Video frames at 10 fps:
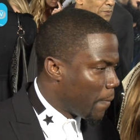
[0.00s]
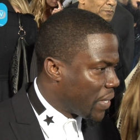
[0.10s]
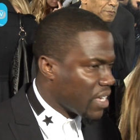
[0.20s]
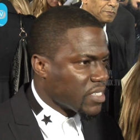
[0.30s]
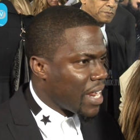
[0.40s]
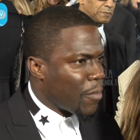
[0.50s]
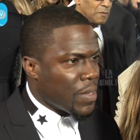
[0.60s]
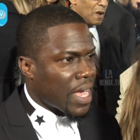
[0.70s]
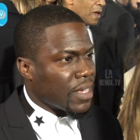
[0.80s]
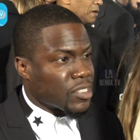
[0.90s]
Because of that,
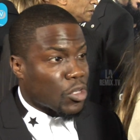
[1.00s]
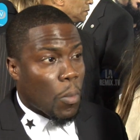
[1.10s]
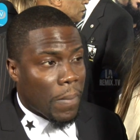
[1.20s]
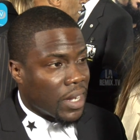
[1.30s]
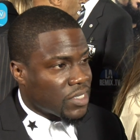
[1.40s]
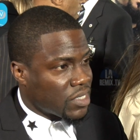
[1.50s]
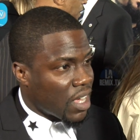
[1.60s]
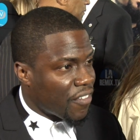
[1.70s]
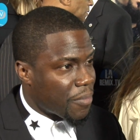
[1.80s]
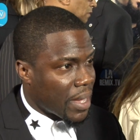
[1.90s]
we got so much
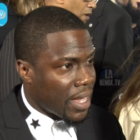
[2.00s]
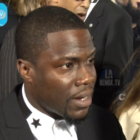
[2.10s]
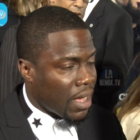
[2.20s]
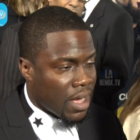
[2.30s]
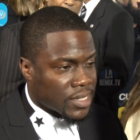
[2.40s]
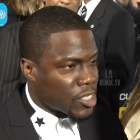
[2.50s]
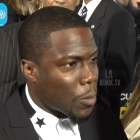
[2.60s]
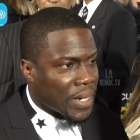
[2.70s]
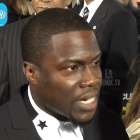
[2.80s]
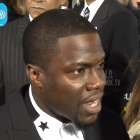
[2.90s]
stuff, man. Uh, so
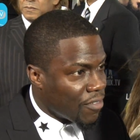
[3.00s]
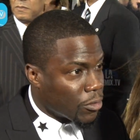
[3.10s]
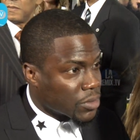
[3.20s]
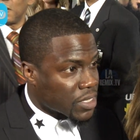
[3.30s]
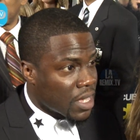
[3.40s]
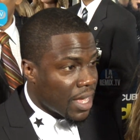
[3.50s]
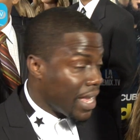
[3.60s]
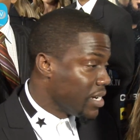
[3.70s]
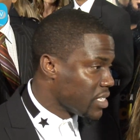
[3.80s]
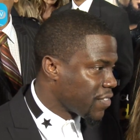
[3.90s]
many levels
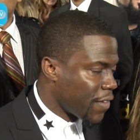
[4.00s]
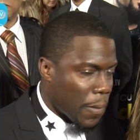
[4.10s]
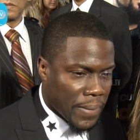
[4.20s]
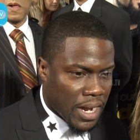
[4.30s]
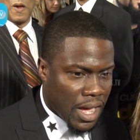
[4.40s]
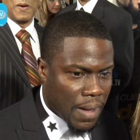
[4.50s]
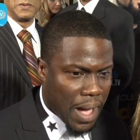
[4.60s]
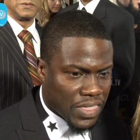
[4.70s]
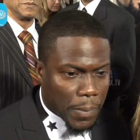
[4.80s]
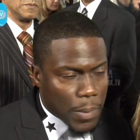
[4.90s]
in this film, and uh,
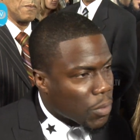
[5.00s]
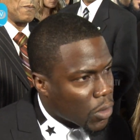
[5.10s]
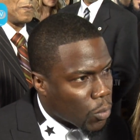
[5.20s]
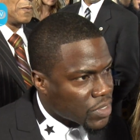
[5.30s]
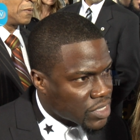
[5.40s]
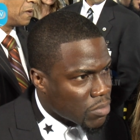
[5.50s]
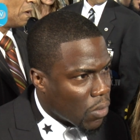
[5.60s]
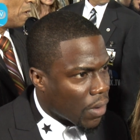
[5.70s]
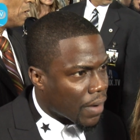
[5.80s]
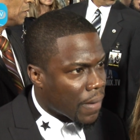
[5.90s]
I think people are going to want to see
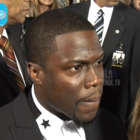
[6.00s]
more.